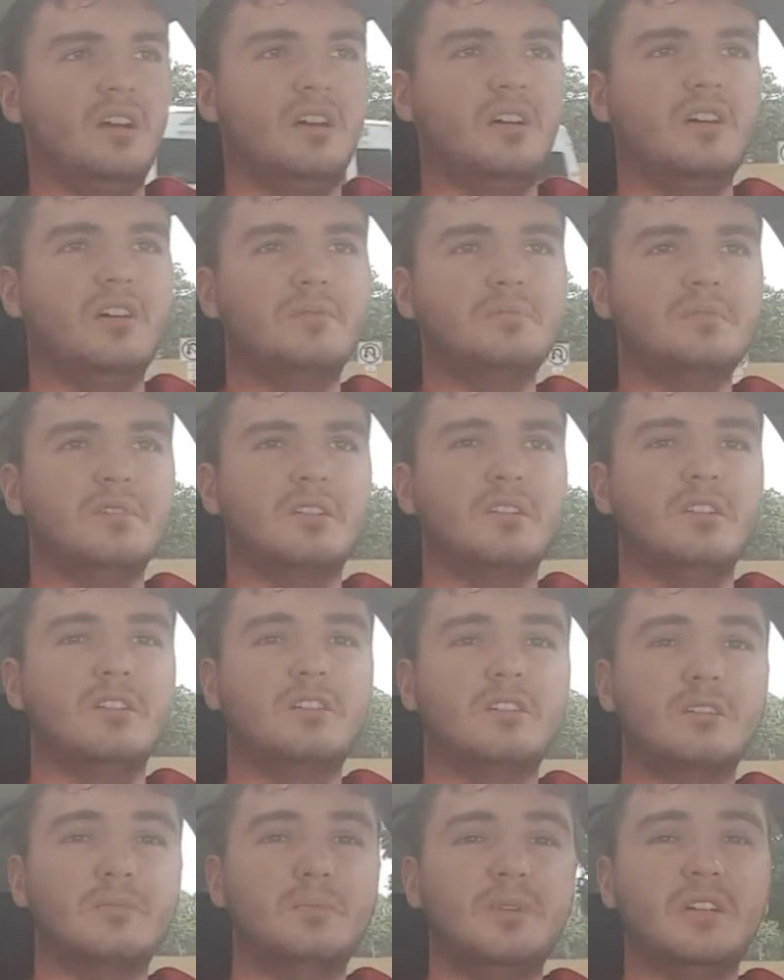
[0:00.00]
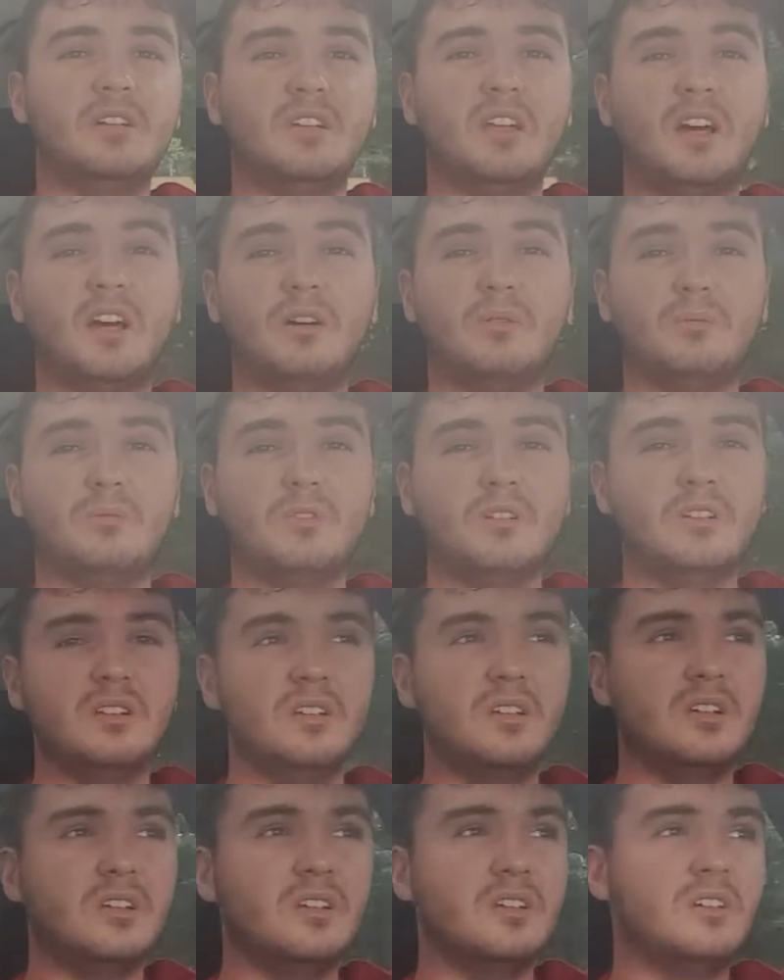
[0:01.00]
Helped a little bit, not
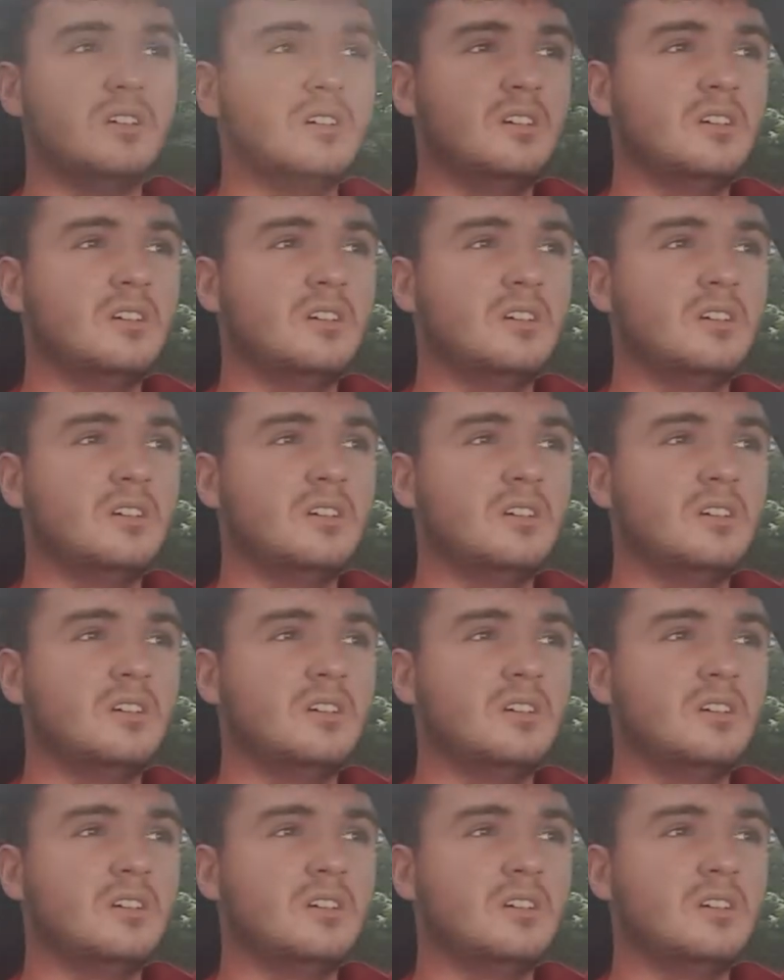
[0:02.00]
really.